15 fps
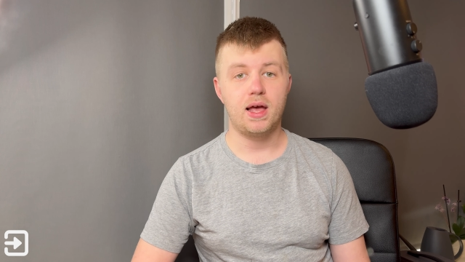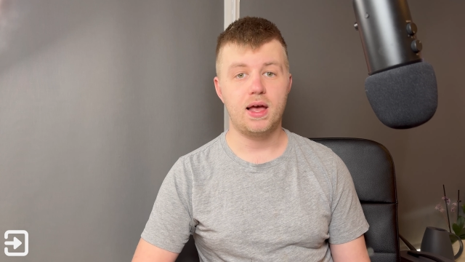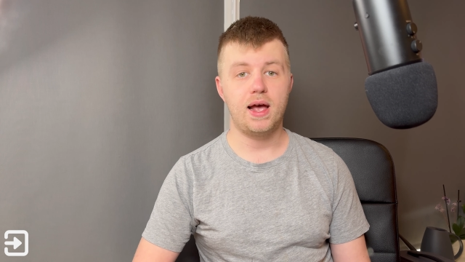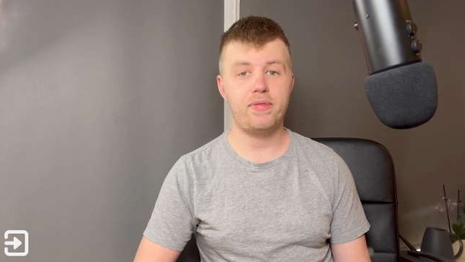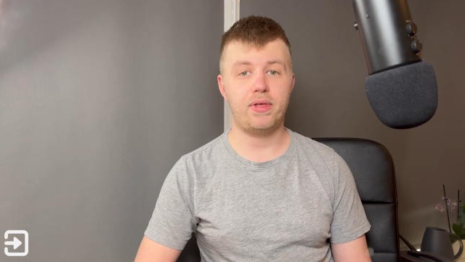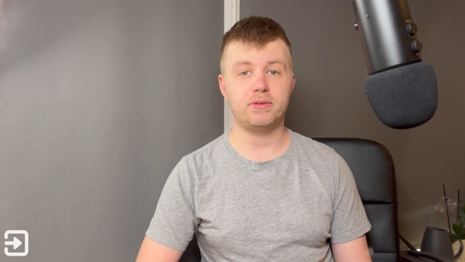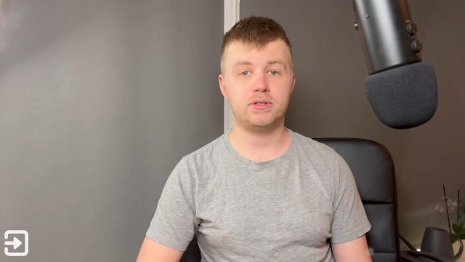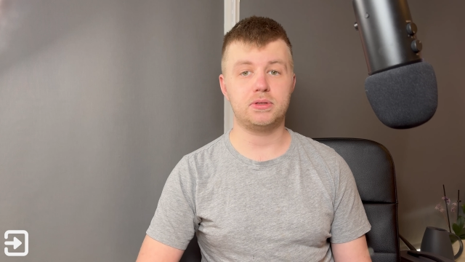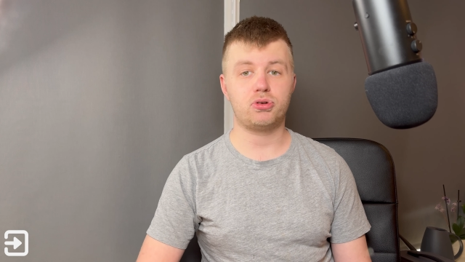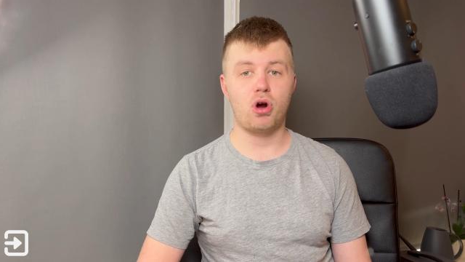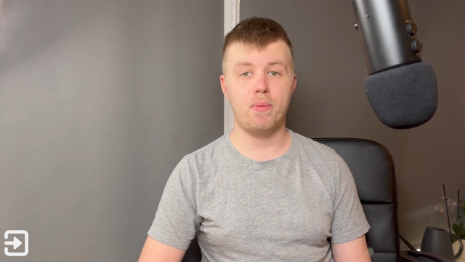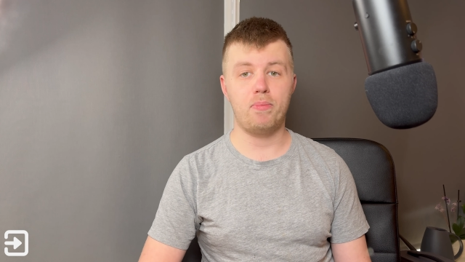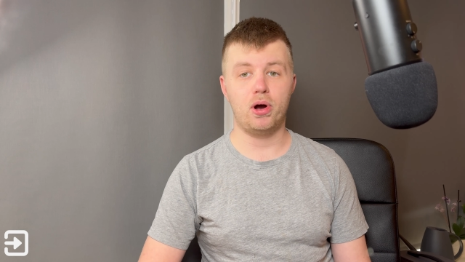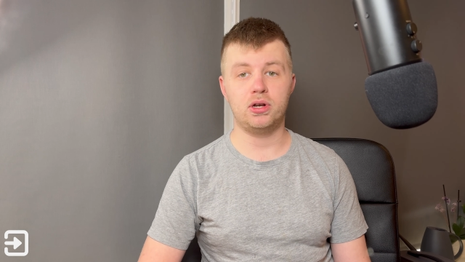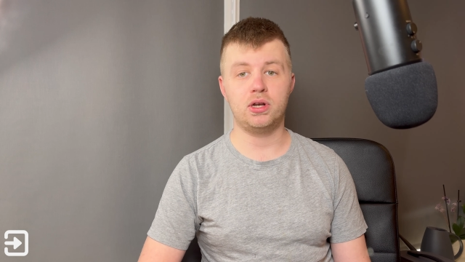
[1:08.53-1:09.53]
Hit that
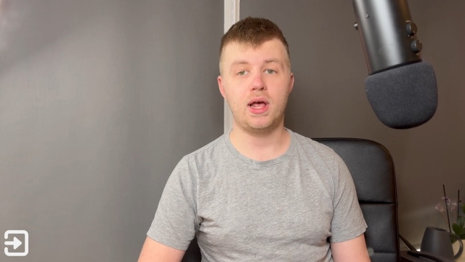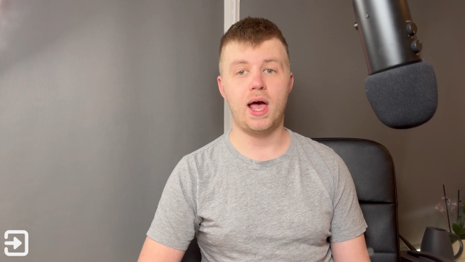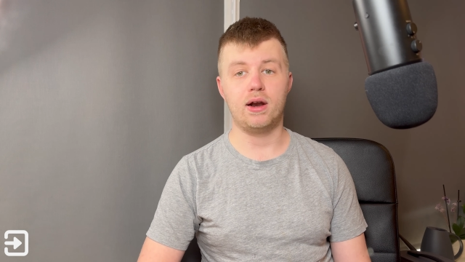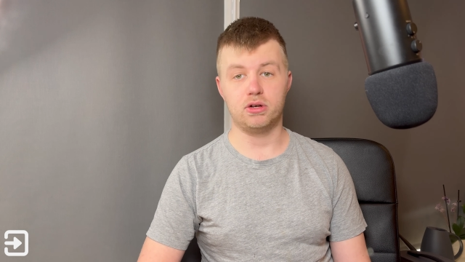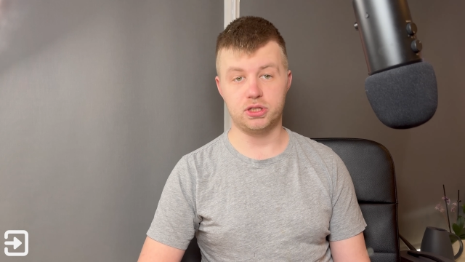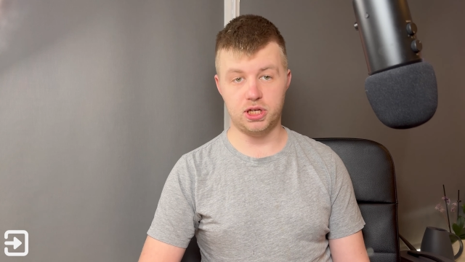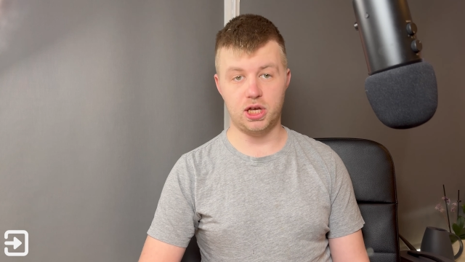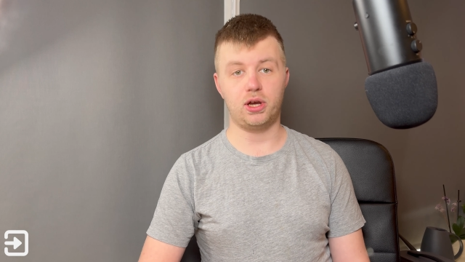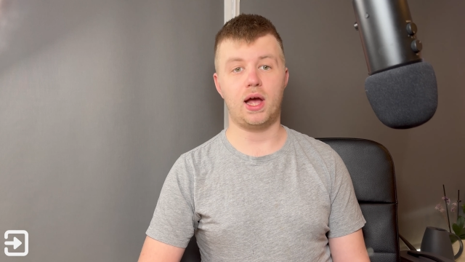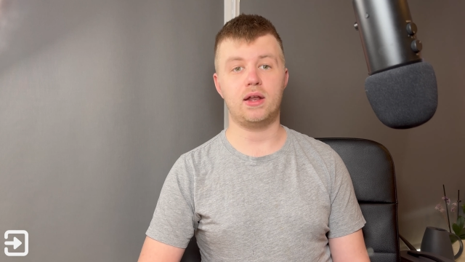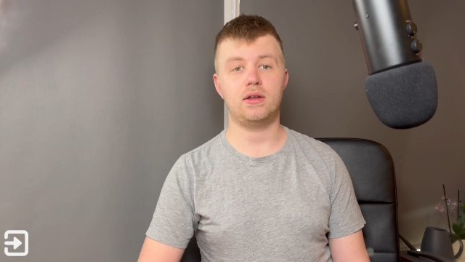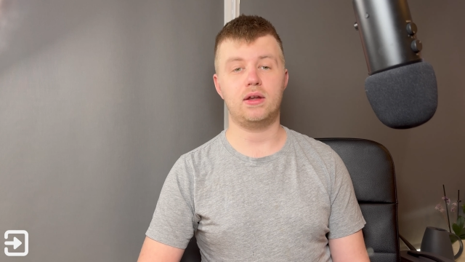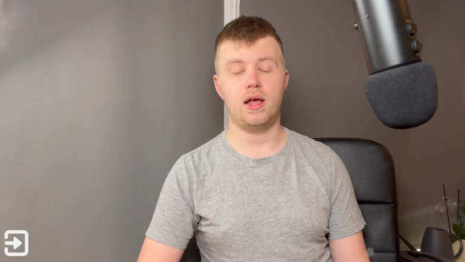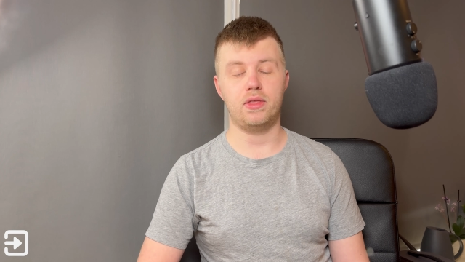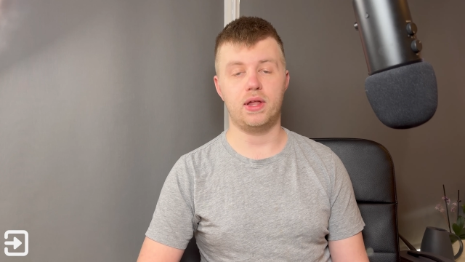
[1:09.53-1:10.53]
subscribe button and I'll see you
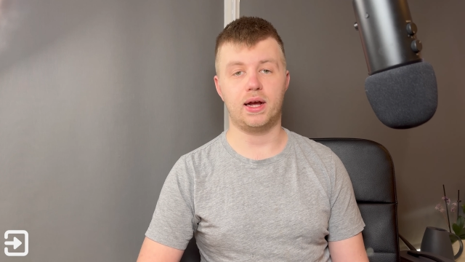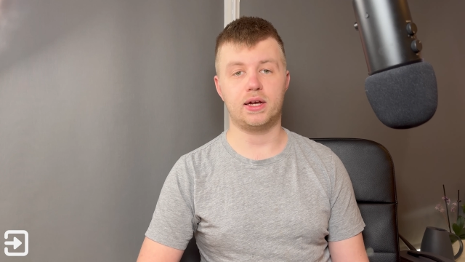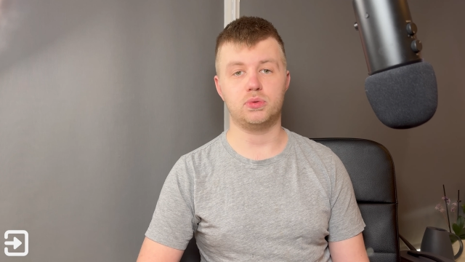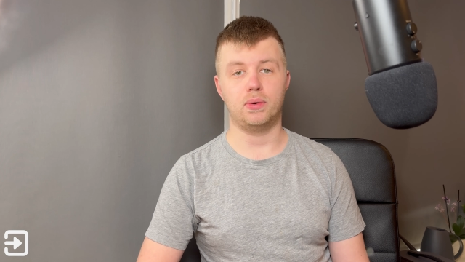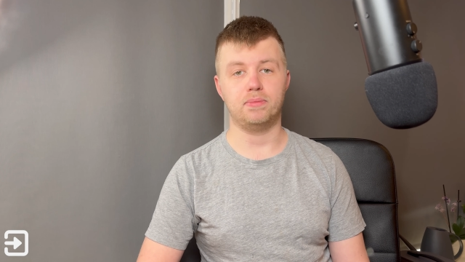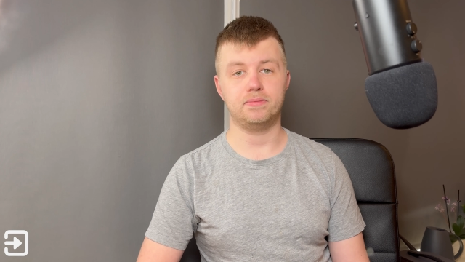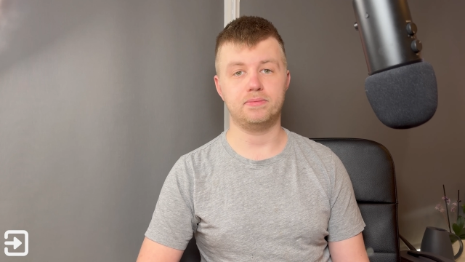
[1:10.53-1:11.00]
again in the next one.